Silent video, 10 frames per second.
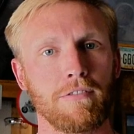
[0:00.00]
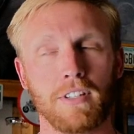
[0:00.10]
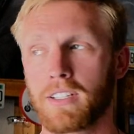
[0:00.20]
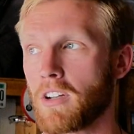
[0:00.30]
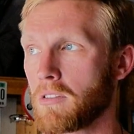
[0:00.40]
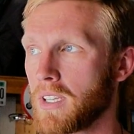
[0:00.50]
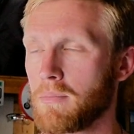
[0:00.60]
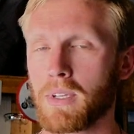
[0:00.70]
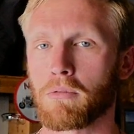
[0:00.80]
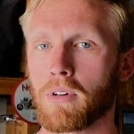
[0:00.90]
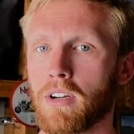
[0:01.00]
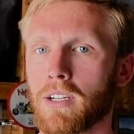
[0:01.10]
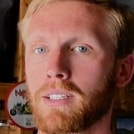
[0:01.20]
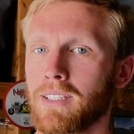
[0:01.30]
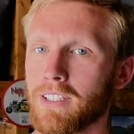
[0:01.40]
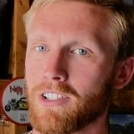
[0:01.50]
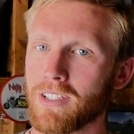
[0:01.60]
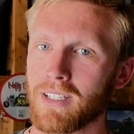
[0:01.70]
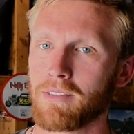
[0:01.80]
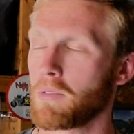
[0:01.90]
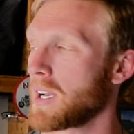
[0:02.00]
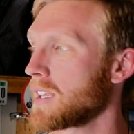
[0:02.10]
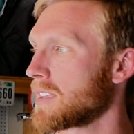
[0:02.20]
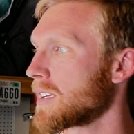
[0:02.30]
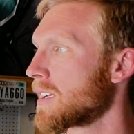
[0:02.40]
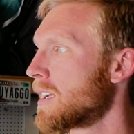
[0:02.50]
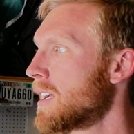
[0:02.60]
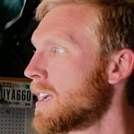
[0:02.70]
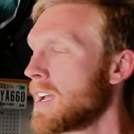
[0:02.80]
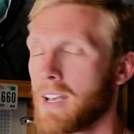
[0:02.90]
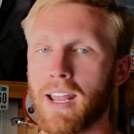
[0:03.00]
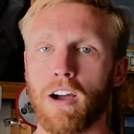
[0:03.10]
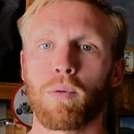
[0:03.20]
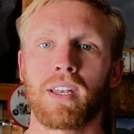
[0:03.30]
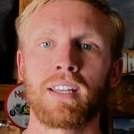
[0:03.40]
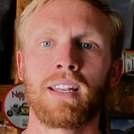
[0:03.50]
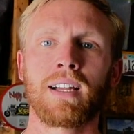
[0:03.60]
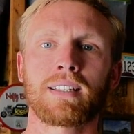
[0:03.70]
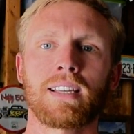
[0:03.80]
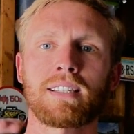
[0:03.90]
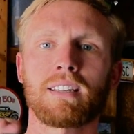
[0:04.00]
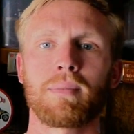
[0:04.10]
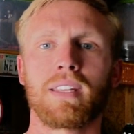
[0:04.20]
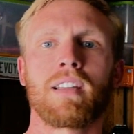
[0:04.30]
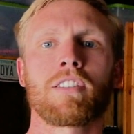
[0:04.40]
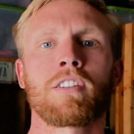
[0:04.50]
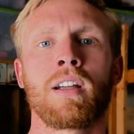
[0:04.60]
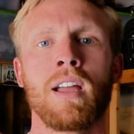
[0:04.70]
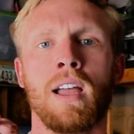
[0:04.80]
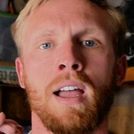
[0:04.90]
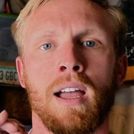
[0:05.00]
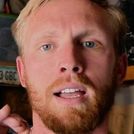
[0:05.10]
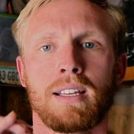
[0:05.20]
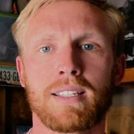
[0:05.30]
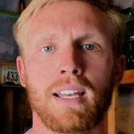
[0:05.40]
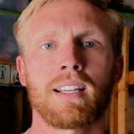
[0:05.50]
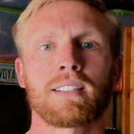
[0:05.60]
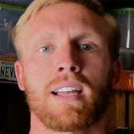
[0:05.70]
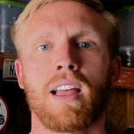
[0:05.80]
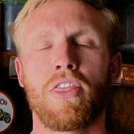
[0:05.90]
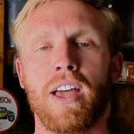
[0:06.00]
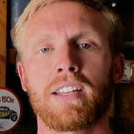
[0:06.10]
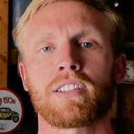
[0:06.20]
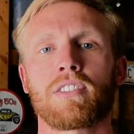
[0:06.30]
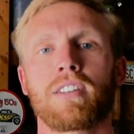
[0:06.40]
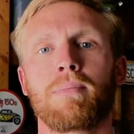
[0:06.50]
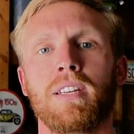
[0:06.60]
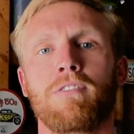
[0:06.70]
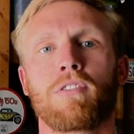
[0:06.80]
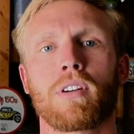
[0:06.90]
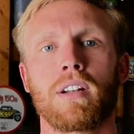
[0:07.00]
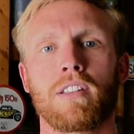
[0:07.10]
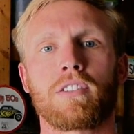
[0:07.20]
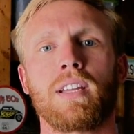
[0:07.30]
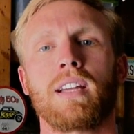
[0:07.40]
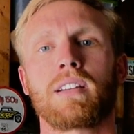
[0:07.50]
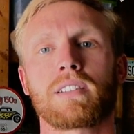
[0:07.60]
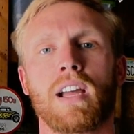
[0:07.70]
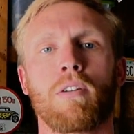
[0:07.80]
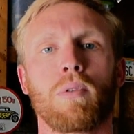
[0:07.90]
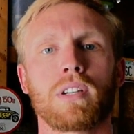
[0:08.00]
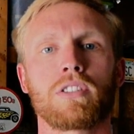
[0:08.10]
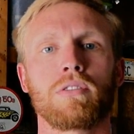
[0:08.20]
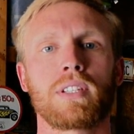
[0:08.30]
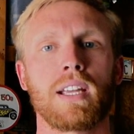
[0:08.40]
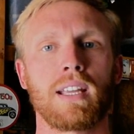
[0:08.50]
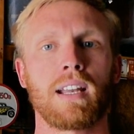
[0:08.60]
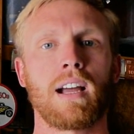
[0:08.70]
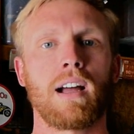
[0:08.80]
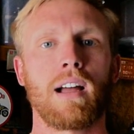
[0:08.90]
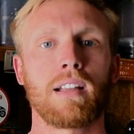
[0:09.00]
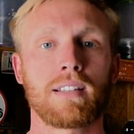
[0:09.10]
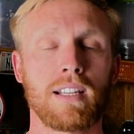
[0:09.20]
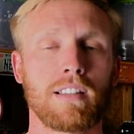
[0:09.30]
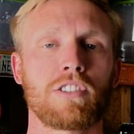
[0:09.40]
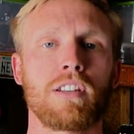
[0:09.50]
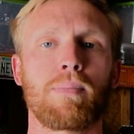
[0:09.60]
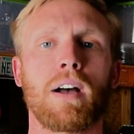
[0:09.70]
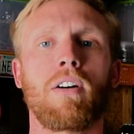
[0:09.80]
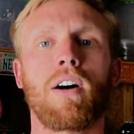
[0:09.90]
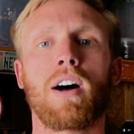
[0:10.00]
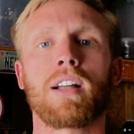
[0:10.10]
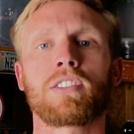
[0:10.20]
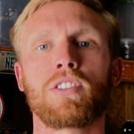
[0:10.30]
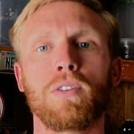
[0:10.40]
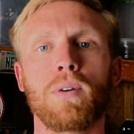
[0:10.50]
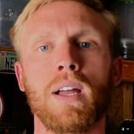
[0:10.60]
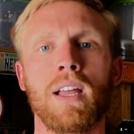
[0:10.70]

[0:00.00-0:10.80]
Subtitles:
foot. Don't get me wrong, it's just what I think. Now, we did not test some of the other settings. That is going to be for another day because I want to take the Jeep out onto